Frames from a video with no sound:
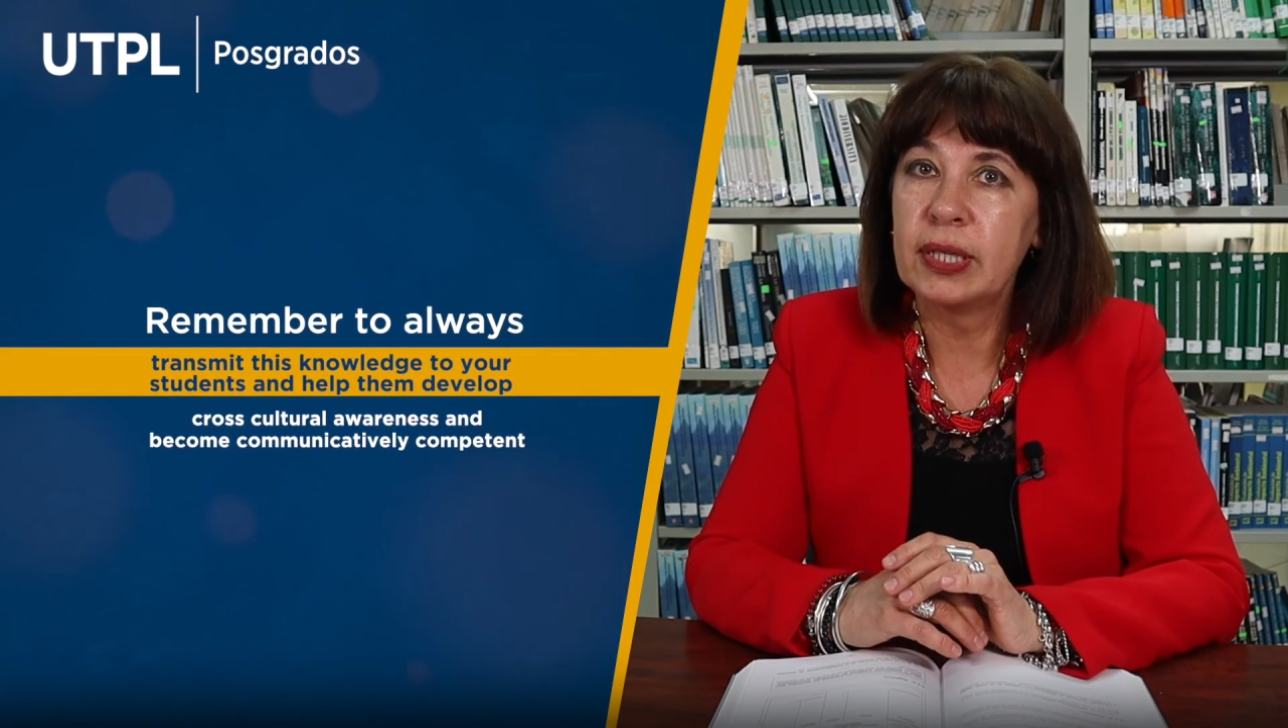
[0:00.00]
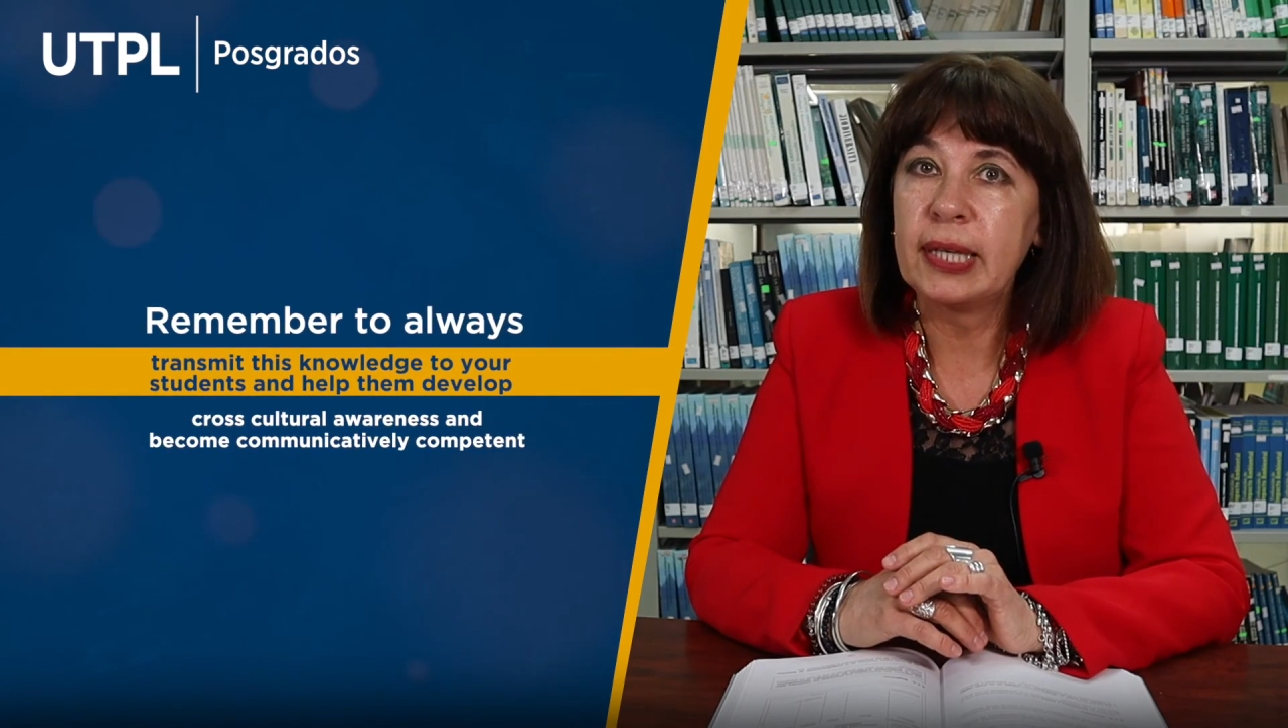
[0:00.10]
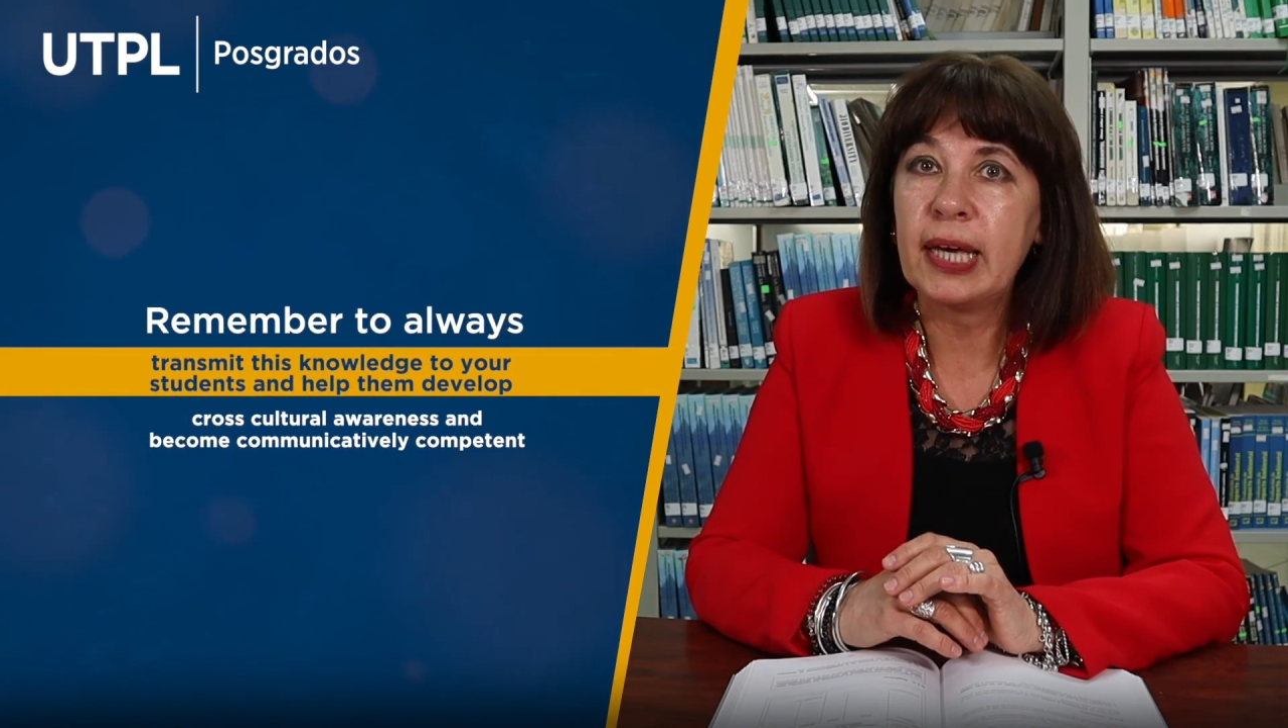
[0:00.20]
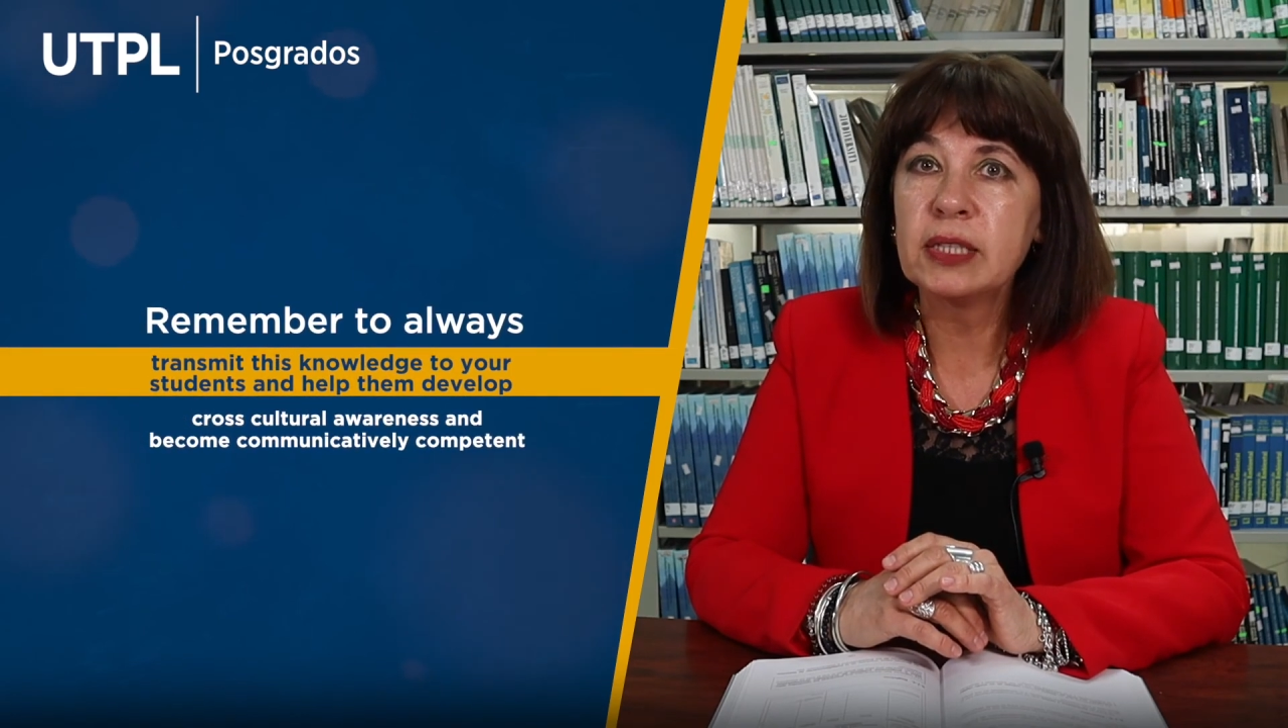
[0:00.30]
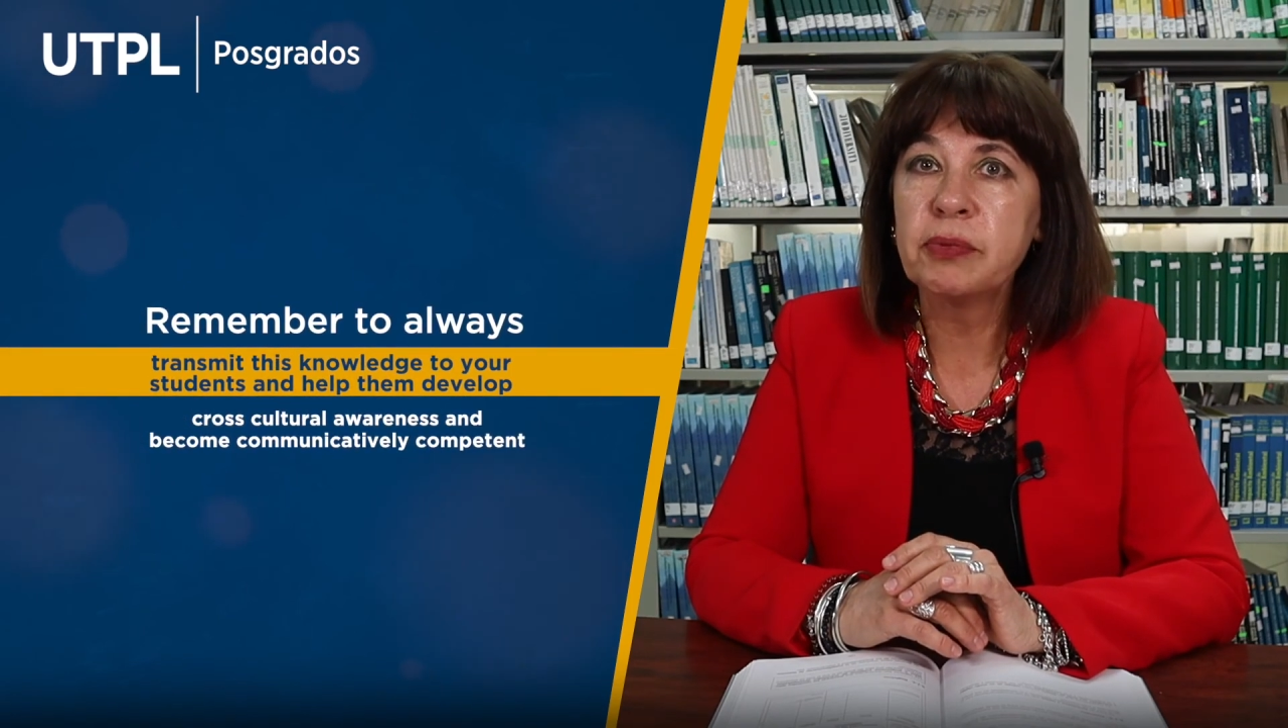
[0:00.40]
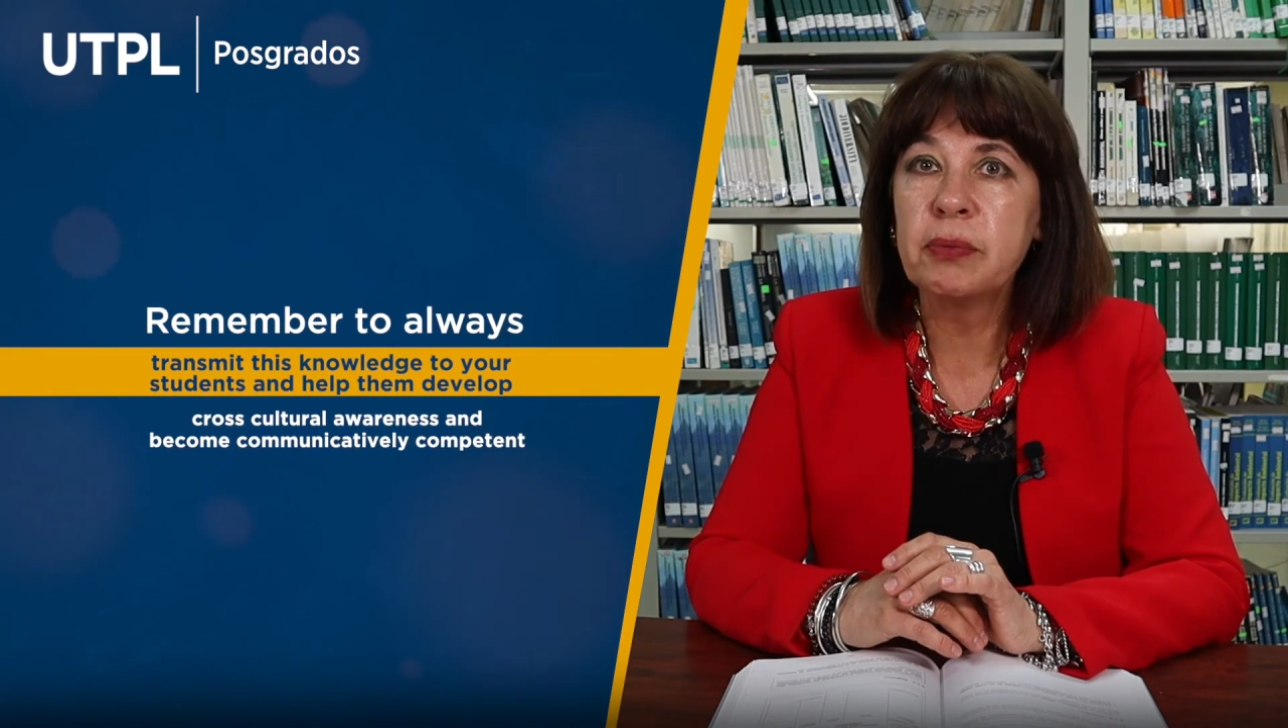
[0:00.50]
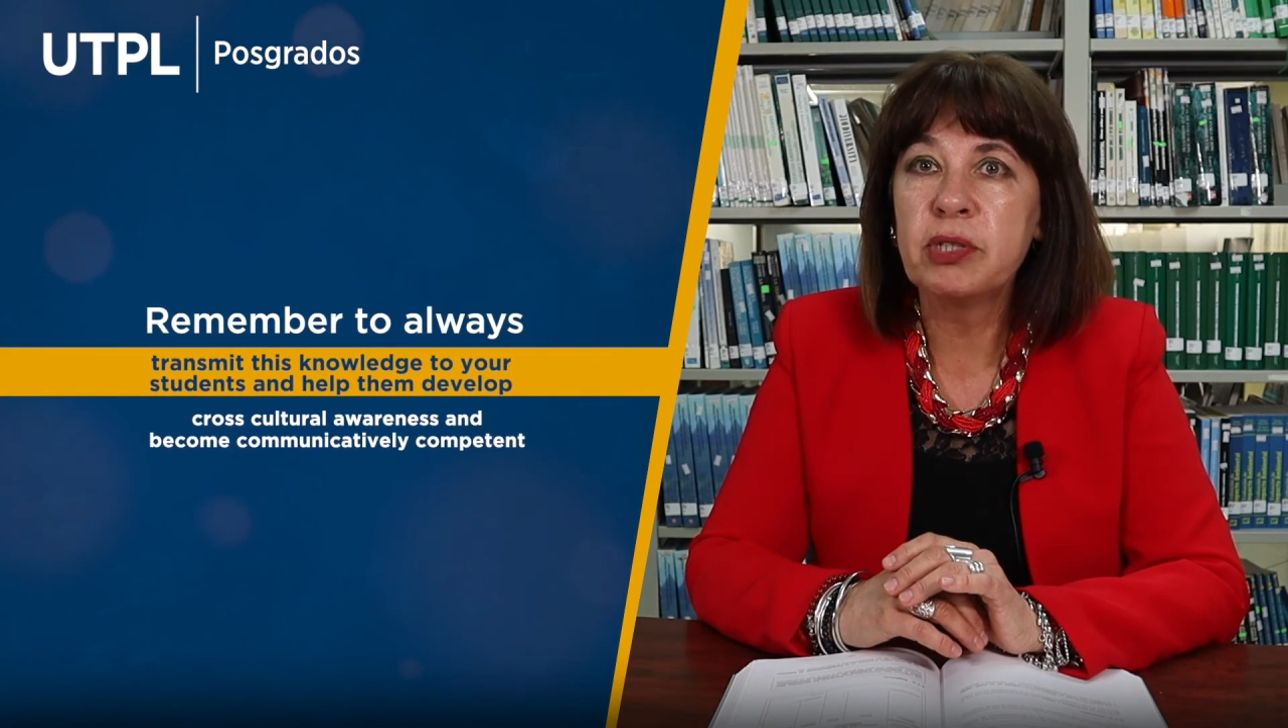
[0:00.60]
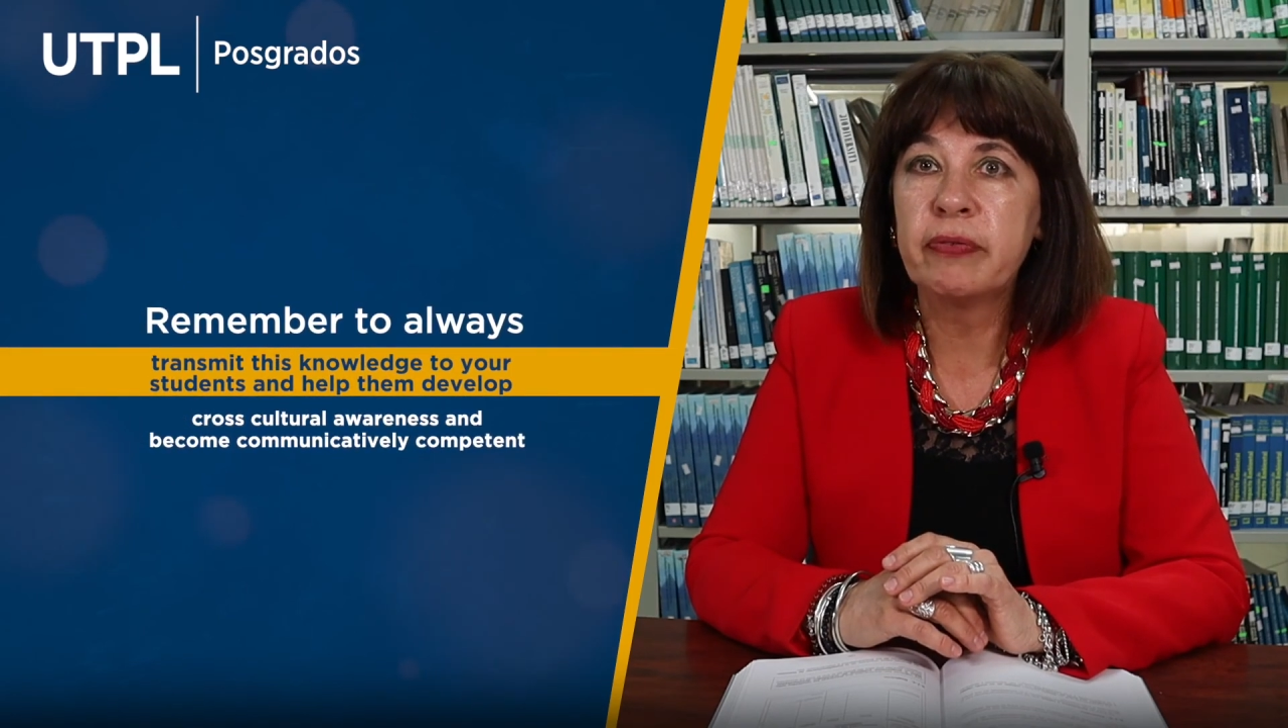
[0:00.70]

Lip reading: and help them